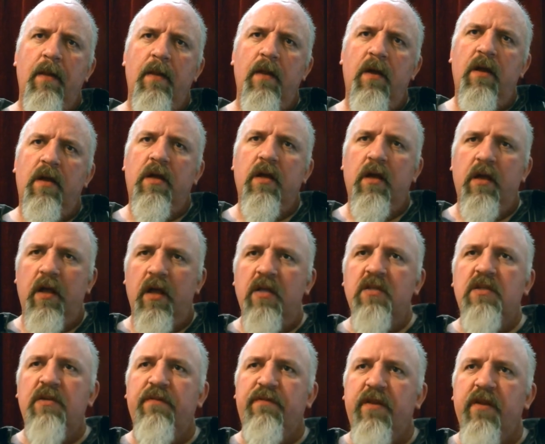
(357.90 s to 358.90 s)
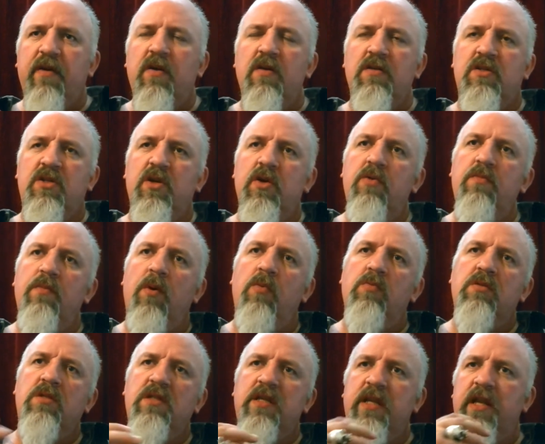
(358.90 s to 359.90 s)
Like a, uh, as if they've got two
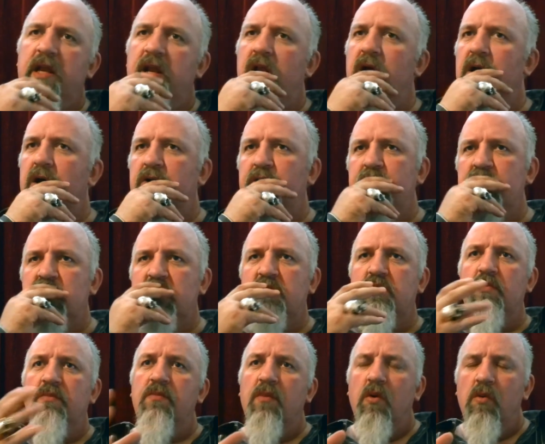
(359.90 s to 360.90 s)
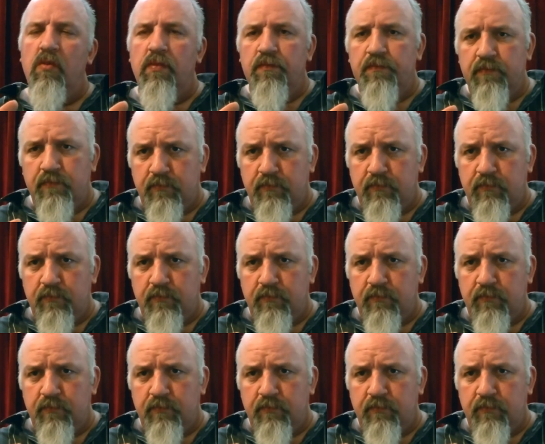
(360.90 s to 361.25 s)
malts in there, like a crystal malt,